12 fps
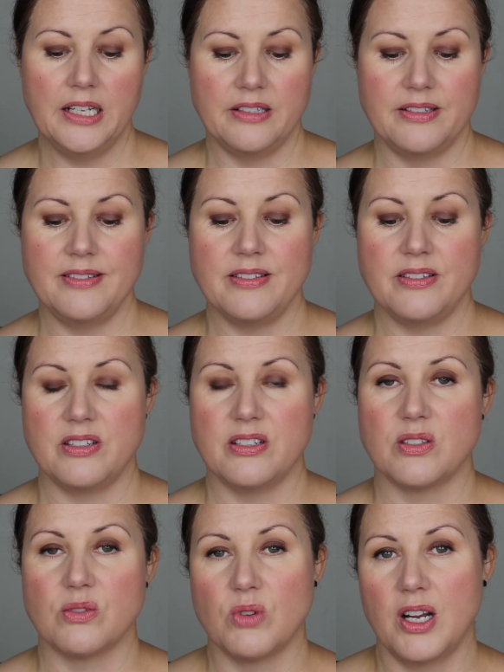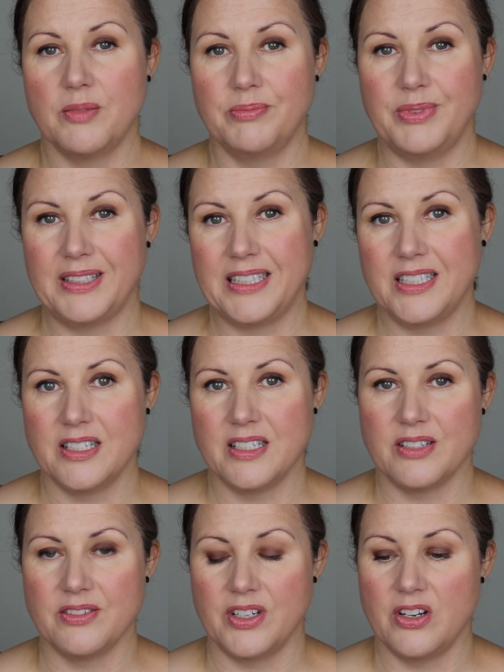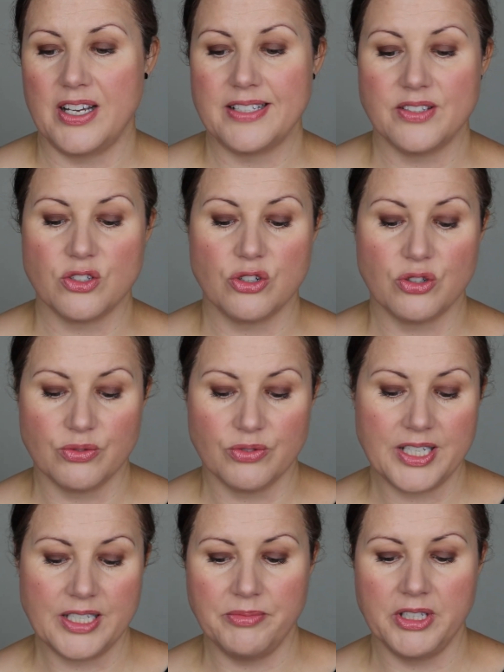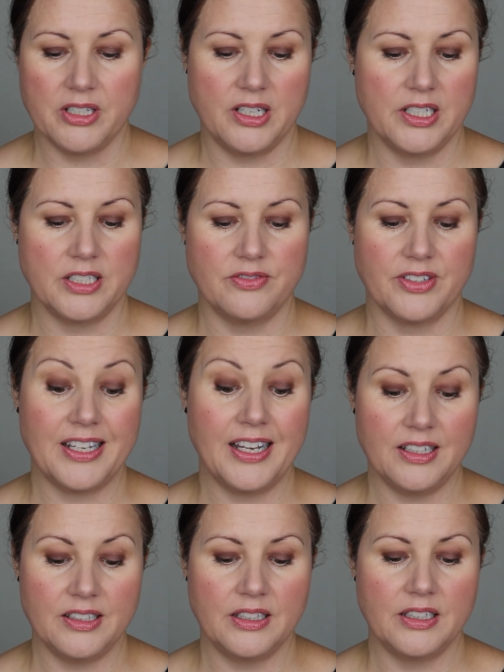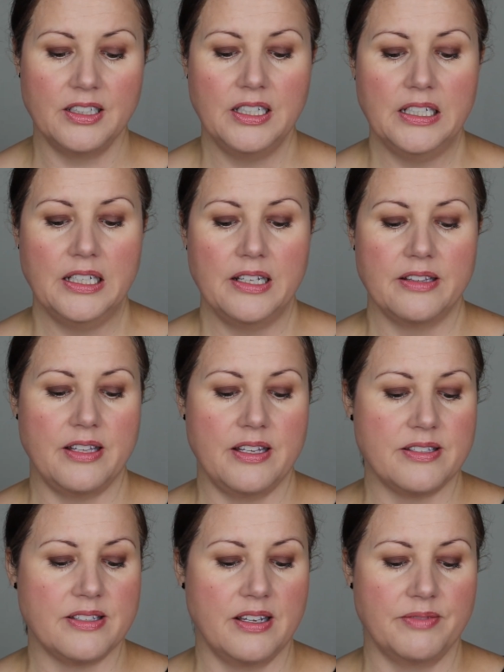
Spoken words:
This is just the right blend of a nice creamy kind of a colour that